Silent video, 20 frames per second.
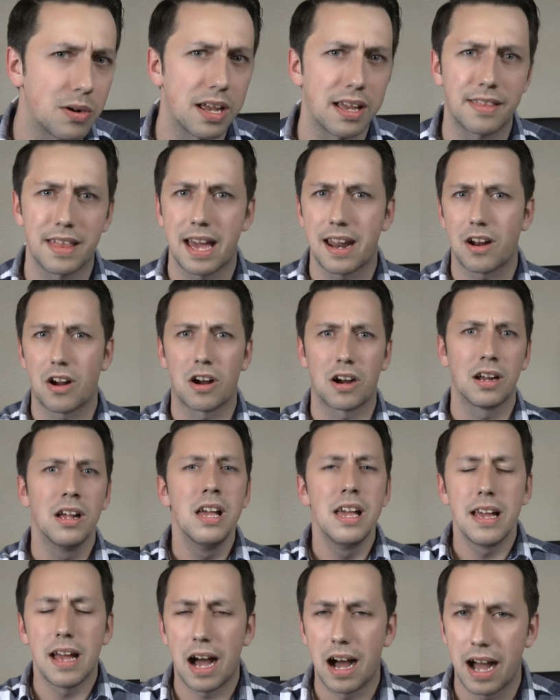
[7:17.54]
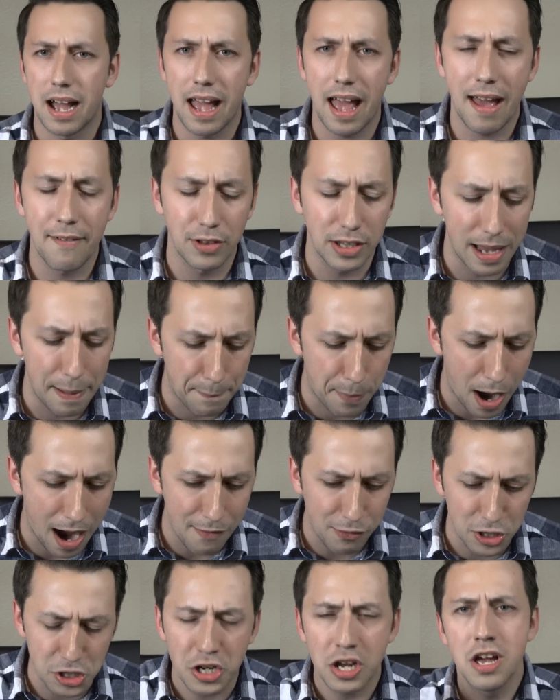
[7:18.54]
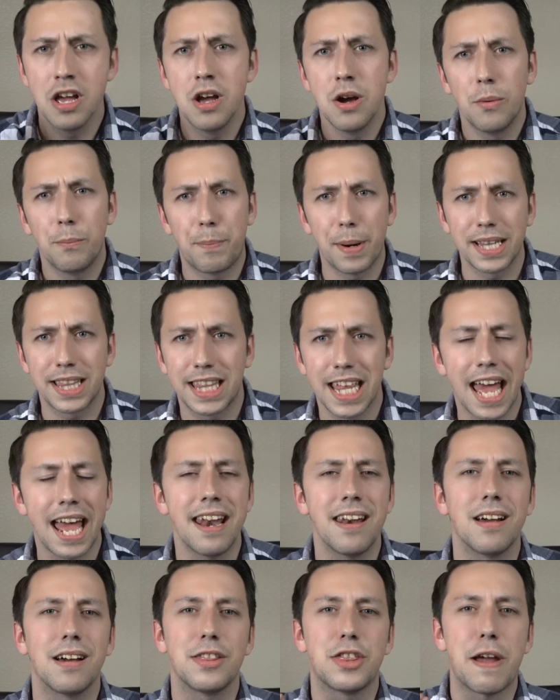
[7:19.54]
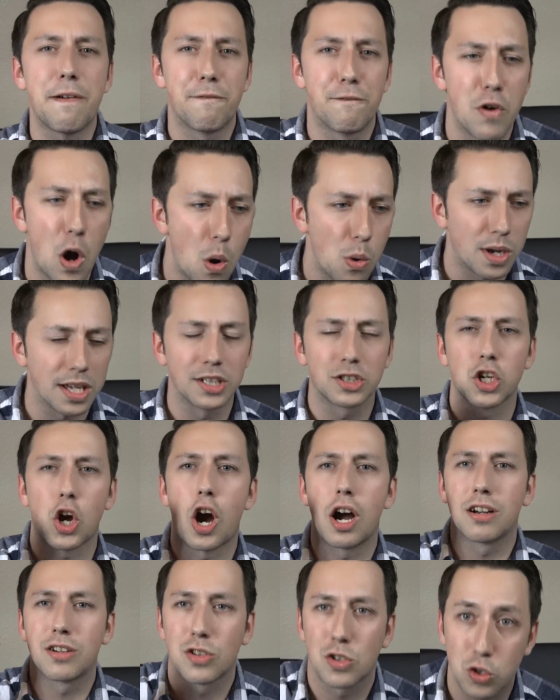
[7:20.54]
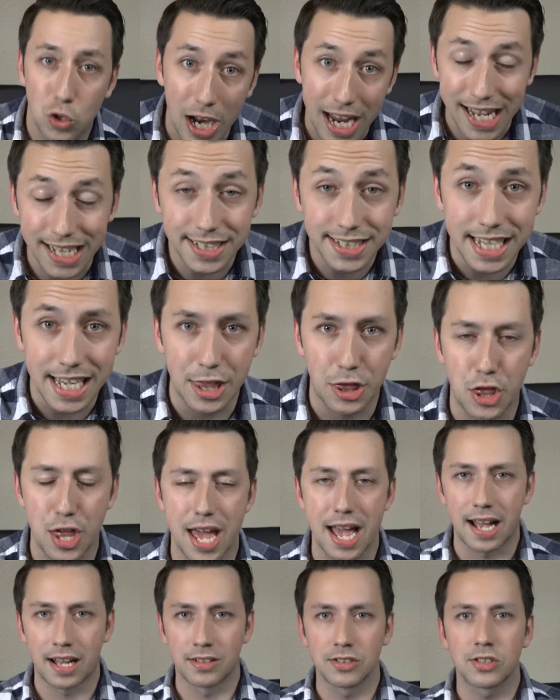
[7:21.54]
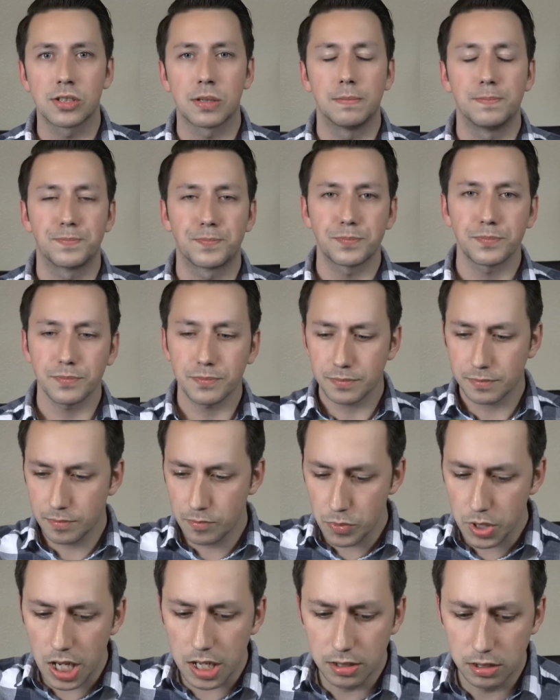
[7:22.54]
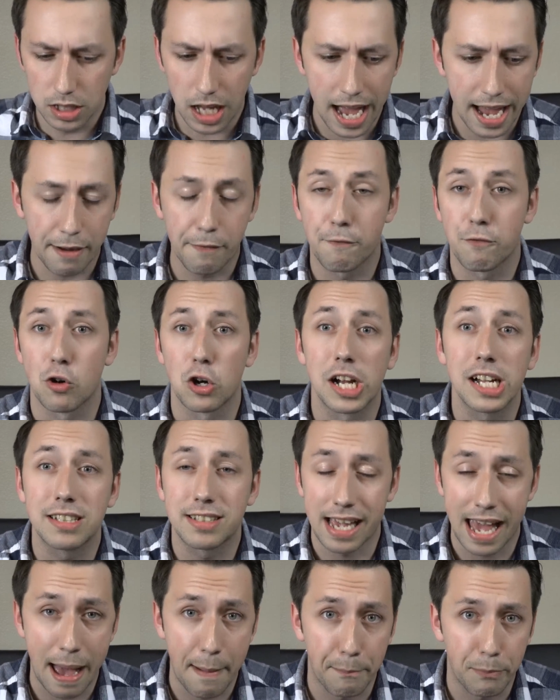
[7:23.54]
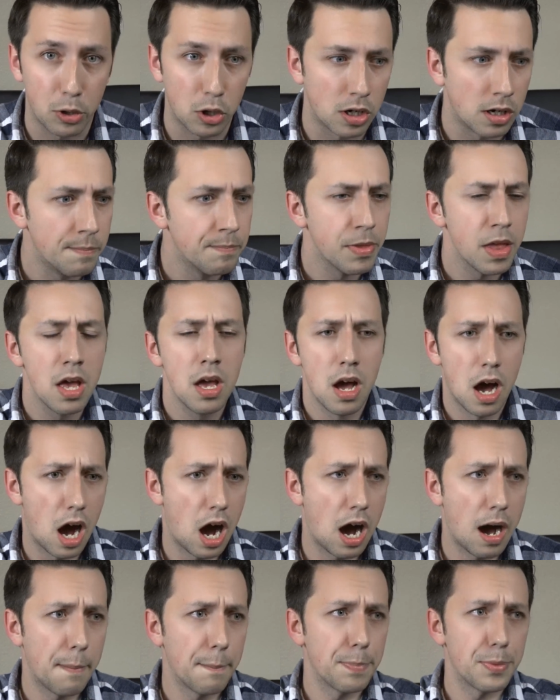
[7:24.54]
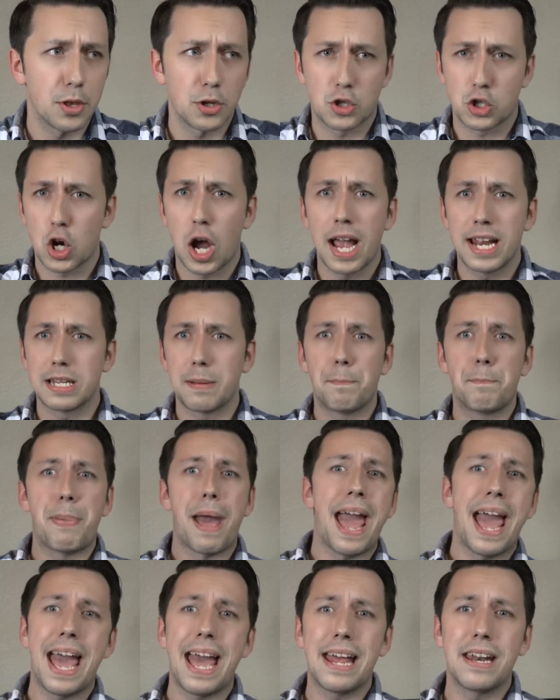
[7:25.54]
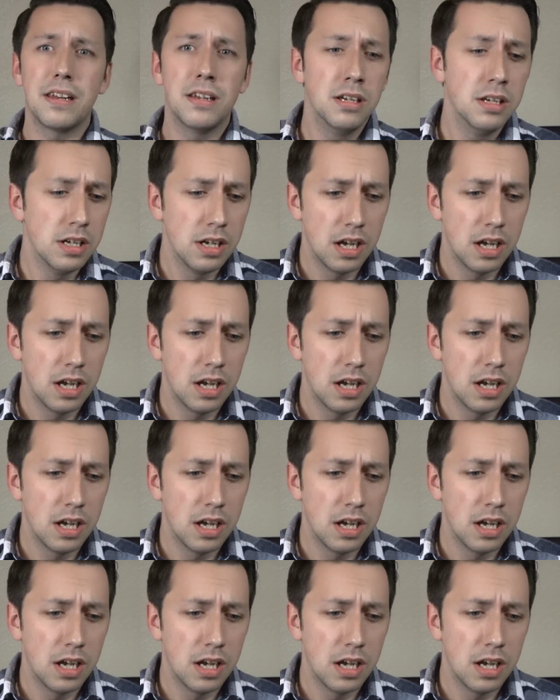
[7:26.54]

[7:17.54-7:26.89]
that are heavily impoverished. But then they focus on crazy things like, for example, trying to ban